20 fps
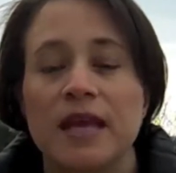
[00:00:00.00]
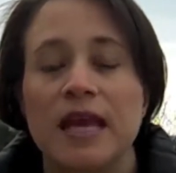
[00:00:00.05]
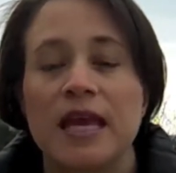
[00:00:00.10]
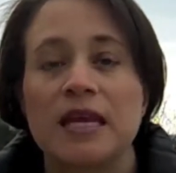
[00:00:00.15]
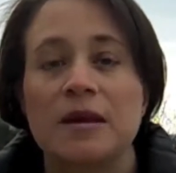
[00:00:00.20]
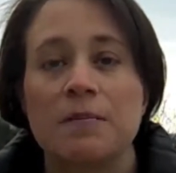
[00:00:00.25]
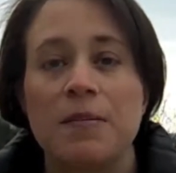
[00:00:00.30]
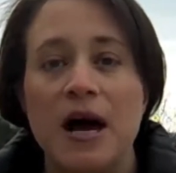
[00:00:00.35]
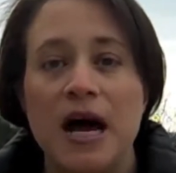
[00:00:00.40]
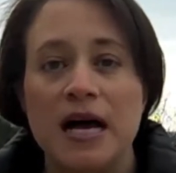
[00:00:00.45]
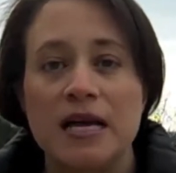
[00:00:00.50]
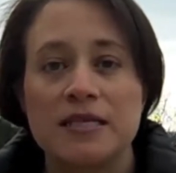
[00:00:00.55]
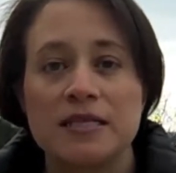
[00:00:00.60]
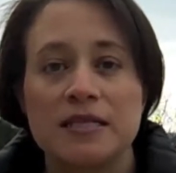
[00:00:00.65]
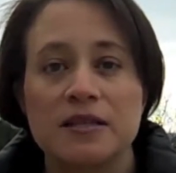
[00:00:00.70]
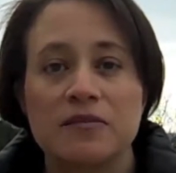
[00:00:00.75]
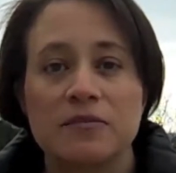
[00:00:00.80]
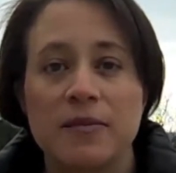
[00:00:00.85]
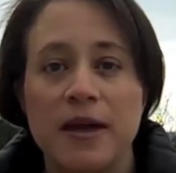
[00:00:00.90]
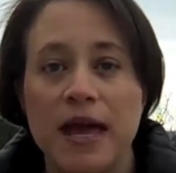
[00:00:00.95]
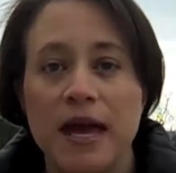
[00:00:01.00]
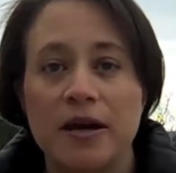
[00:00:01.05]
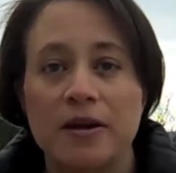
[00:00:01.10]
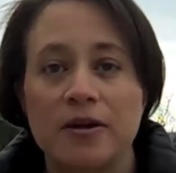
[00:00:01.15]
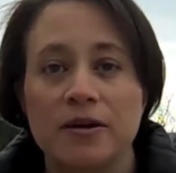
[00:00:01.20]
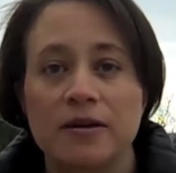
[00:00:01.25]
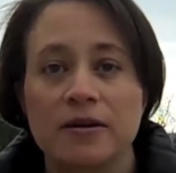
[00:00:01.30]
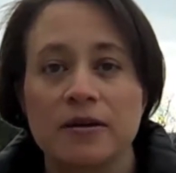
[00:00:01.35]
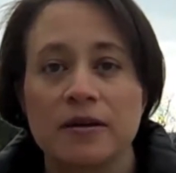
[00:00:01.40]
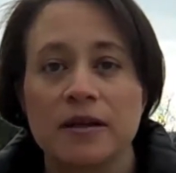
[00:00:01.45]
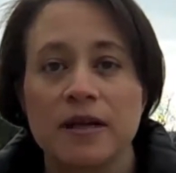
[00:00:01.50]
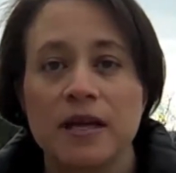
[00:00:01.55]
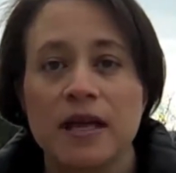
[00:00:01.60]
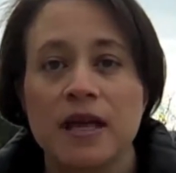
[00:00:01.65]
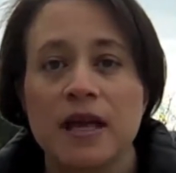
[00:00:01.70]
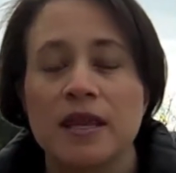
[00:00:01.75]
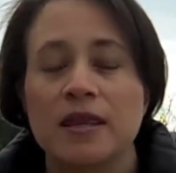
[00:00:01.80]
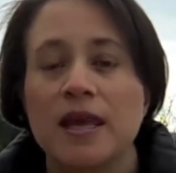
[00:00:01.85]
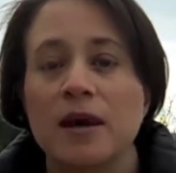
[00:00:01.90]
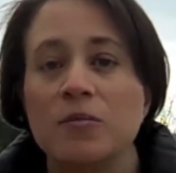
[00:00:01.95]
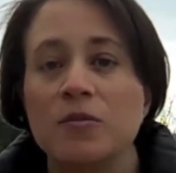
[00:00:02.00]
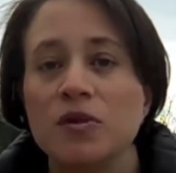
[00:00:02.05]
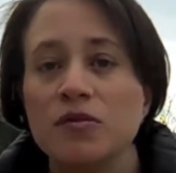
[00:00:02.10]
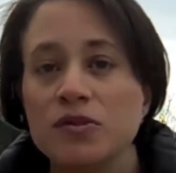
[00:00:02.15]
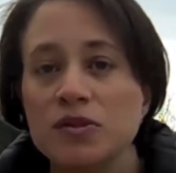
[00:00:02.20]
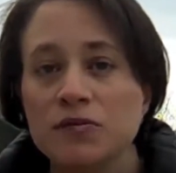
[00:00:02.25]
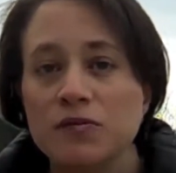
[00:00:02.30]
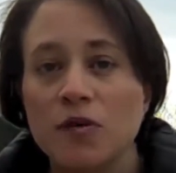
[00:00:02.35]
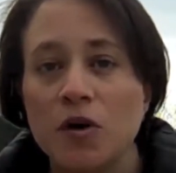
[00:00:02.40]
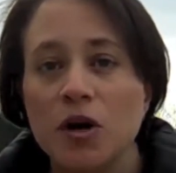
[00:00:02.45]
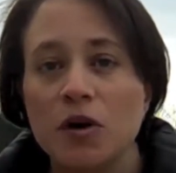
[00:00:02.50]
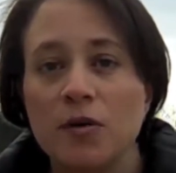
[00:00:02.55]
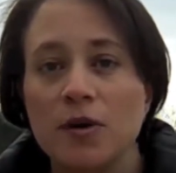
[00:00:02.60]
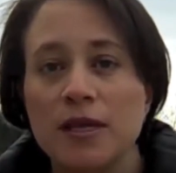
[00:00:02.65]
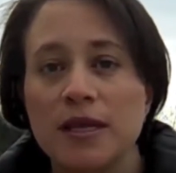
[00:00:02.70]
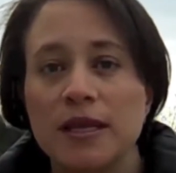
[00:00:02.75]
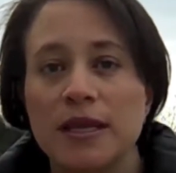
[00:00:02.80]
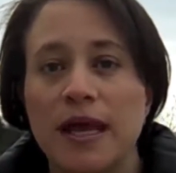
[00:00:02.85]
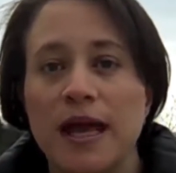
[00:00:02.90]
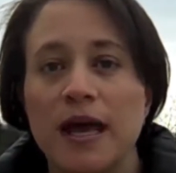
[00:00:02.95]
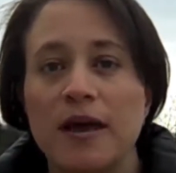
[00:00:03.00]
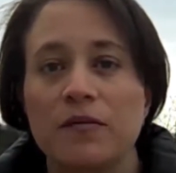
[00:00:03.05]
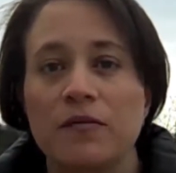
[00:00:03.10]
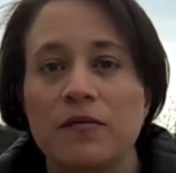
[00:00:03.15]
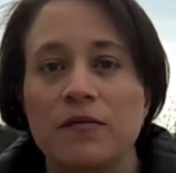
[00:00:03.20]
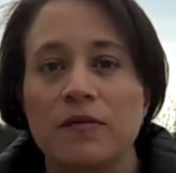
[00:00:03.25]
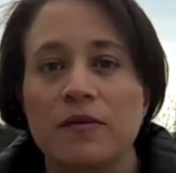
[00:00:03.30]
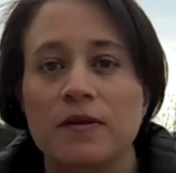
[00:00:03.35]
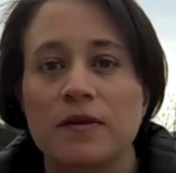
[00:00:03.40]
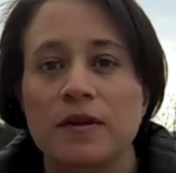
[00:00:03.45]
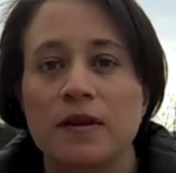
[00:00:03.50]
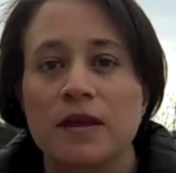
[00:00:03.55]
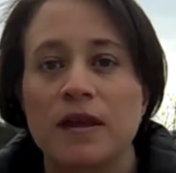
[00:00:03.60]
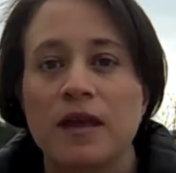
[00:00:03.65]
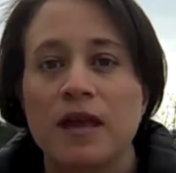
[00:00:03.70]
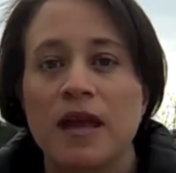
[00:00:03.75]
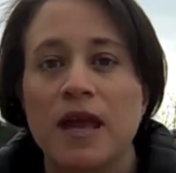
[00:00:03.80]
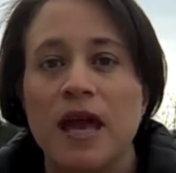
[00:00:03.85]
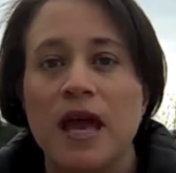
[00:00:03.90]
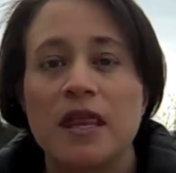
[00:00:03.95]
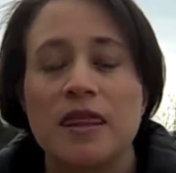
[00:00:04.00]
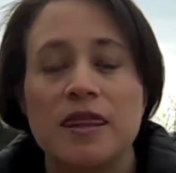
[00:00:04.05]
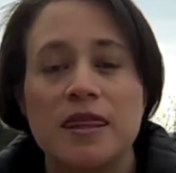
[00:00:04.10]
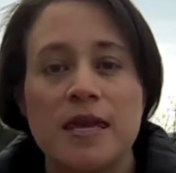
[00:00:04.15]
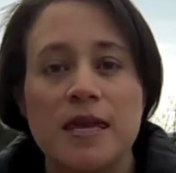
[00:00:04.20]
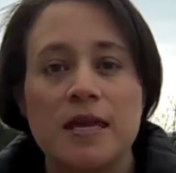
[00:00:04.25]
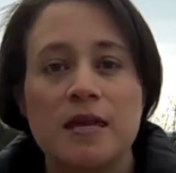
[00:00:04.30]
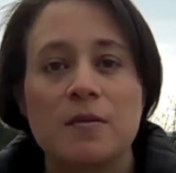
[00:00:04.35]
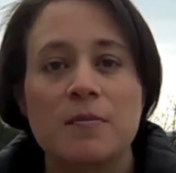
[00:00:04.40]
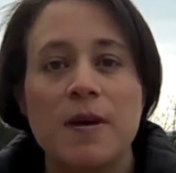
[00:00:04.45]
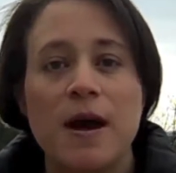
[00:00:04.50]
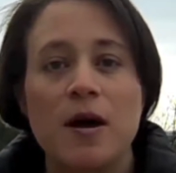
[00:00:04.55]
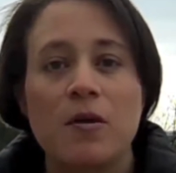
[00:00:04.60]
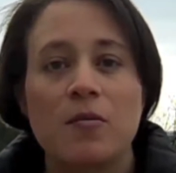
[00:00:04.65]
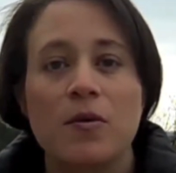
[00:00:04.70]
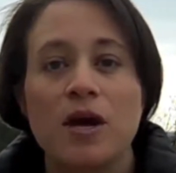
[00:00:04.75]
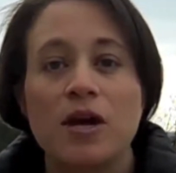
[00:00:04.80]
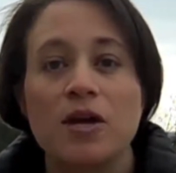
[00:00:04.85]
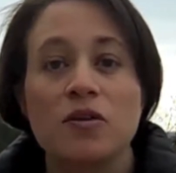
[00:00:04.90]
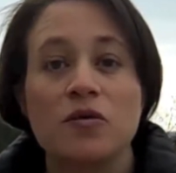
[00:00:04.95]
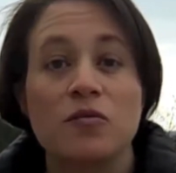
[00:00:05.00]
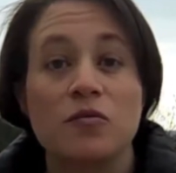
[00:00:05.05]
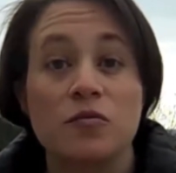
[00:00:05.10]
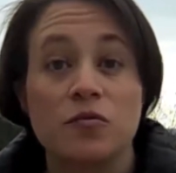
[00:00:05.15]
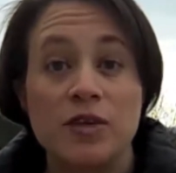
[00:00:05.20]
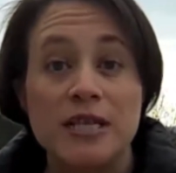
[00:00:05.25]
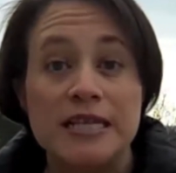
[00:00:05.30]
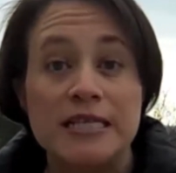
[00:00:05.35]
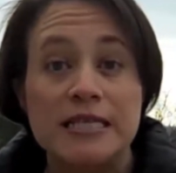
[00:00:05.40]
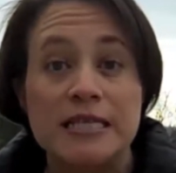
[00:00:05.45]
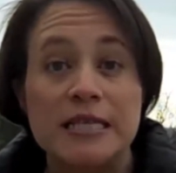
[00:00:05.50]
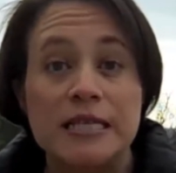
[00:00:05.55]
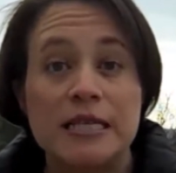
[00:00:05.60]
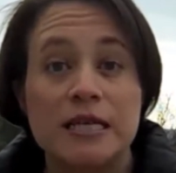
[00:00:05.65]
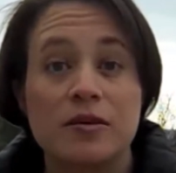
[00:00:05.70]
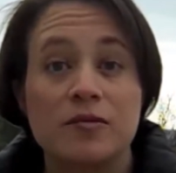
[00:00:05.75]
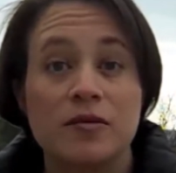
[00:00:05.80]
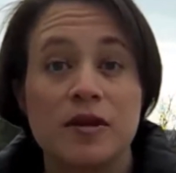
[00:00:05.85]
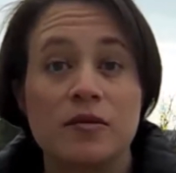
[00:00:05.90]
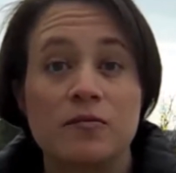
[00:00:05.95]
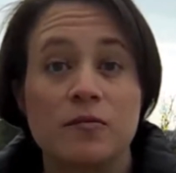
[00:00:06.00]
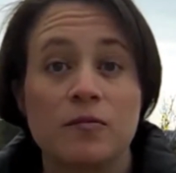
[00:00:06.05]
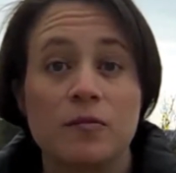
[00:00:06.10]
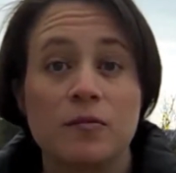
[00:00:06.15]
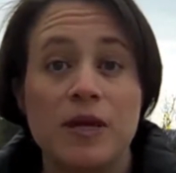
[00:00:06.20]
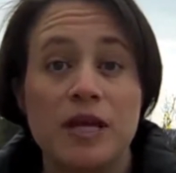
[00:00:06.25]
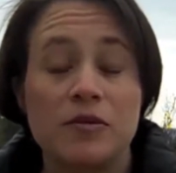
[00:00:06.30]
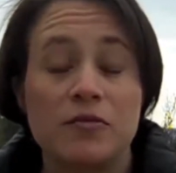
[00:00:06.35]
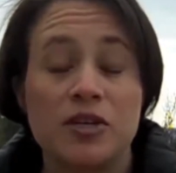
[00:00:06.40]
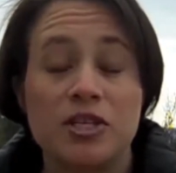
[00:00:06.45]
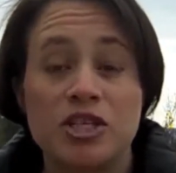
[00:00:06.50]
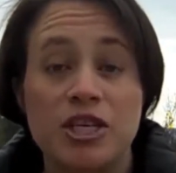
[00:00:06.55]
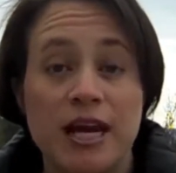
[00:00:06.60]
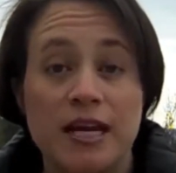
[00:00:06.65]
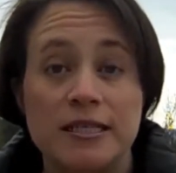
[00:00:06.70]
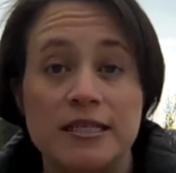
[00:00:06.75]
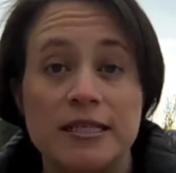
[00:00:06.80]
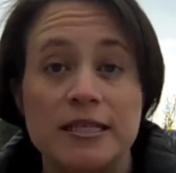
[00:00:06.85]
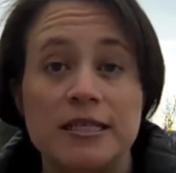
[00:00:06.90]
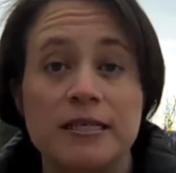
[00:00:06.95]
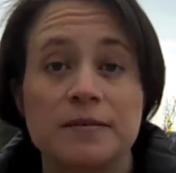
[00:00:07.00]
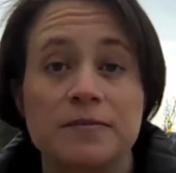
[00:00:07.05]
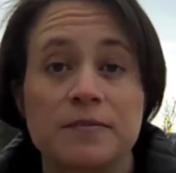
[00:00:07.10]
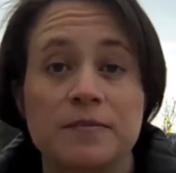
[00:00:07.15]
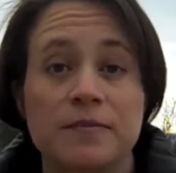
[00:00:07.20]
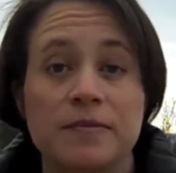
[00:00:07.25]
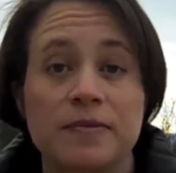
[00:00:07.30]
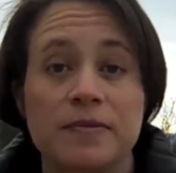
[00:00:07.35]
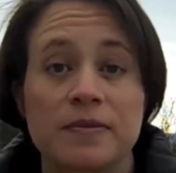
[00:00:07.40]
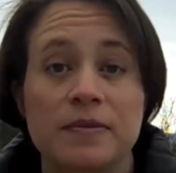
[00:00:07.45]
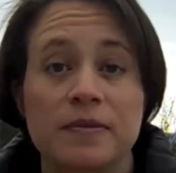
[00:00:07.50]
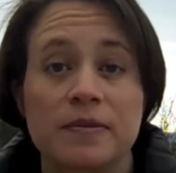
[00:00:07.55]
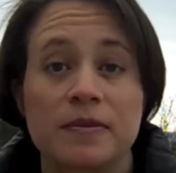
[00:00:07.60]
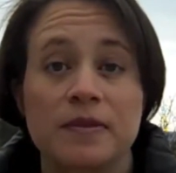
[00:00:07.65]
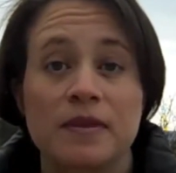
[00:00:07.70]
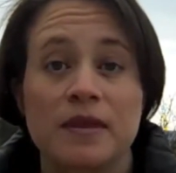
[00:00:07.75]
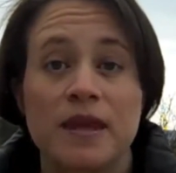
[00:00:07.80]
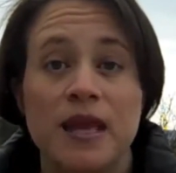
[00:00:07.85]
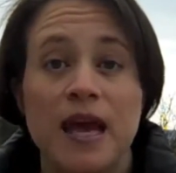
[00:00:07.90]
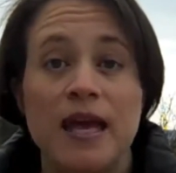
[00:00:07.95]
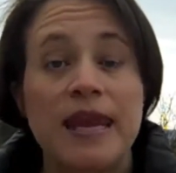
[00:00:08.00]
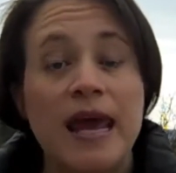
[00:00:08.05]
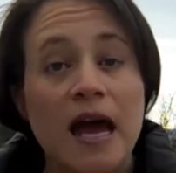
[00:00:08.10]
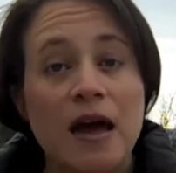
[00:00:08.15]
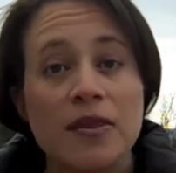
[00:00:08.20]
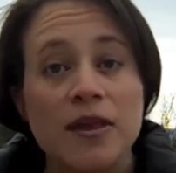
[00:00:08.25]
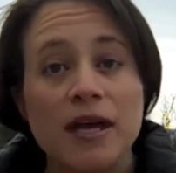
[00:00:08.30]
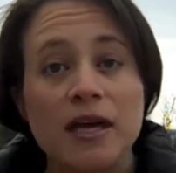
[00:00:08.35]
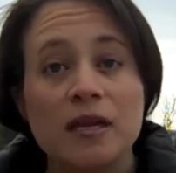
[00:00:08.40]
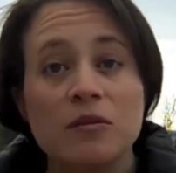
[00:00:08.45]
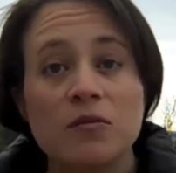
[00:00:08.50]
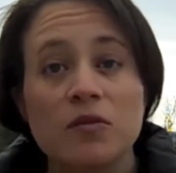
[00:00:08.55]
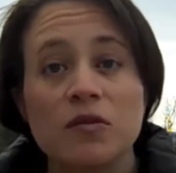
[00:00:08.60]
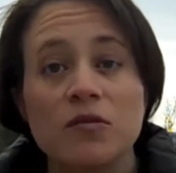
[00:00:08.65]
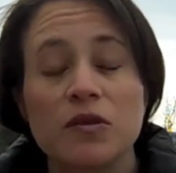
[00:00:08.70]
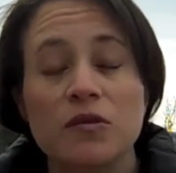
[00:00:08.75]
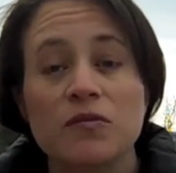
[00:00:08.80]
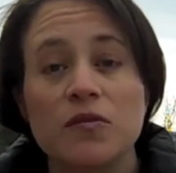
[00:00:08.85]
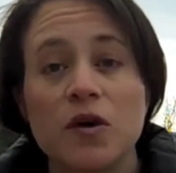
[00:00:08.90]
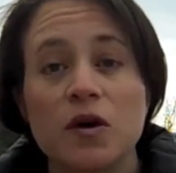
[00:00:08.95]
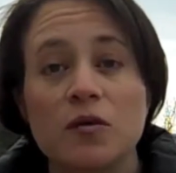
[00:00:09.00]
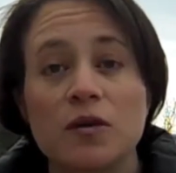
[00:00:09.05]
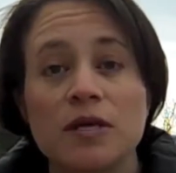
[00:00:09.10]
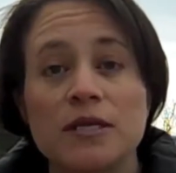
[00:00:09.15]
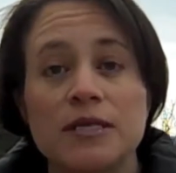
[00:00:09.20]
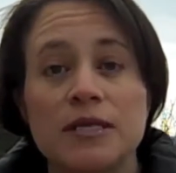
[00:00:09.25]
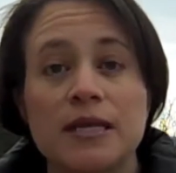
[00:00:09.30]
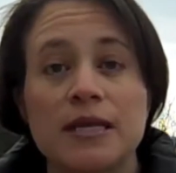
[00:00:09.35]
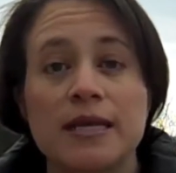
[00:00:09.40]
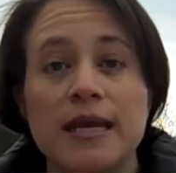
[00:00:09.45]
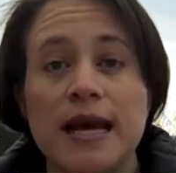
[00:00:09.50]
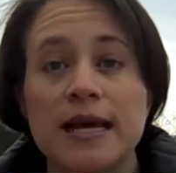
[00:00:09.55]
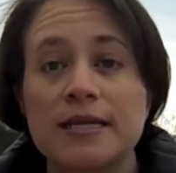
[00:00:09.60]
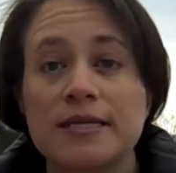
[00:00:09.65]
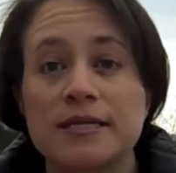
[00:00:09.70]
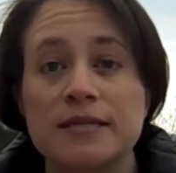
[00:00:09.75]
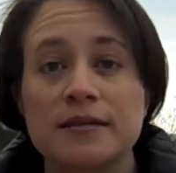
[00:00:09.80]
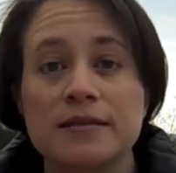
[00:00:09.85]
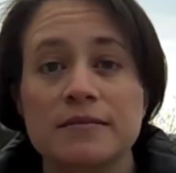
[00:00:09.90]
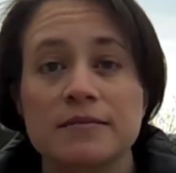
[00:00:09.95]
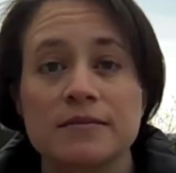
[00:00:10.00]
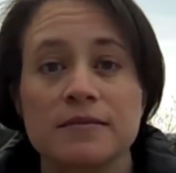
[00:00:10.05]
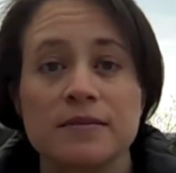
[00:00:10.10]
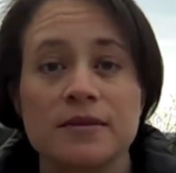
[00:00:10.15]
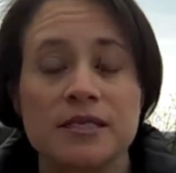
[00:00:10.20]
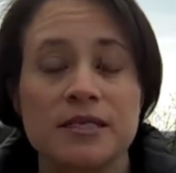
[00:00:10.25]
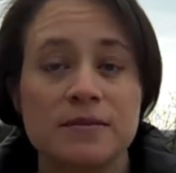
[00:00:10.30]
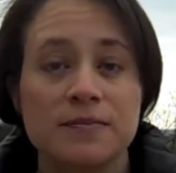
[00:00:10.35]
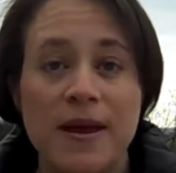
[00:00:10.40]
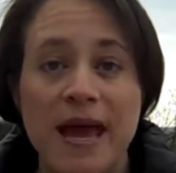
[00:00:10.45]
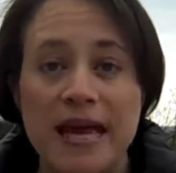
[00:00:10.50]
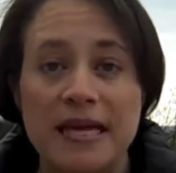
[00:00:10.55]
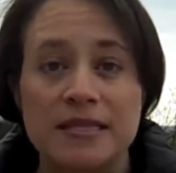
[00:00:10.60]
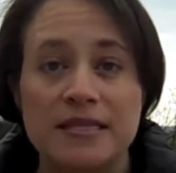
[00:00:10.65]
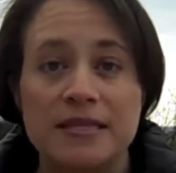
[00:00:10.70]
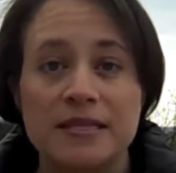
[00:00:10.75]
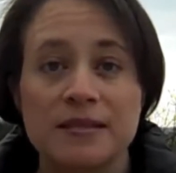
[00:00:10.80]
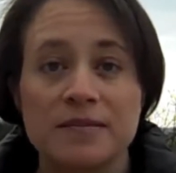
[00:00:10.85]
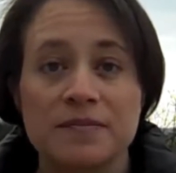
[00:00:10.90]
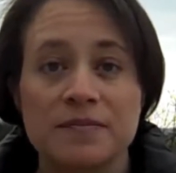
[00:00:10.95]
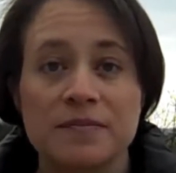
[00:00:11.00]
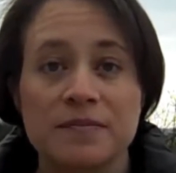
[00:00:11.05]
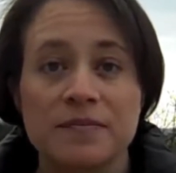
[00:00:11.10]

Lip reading: in a positive manner that moves you forward in life, and think about where you've recently been rejected and how that can move you forward to the next space.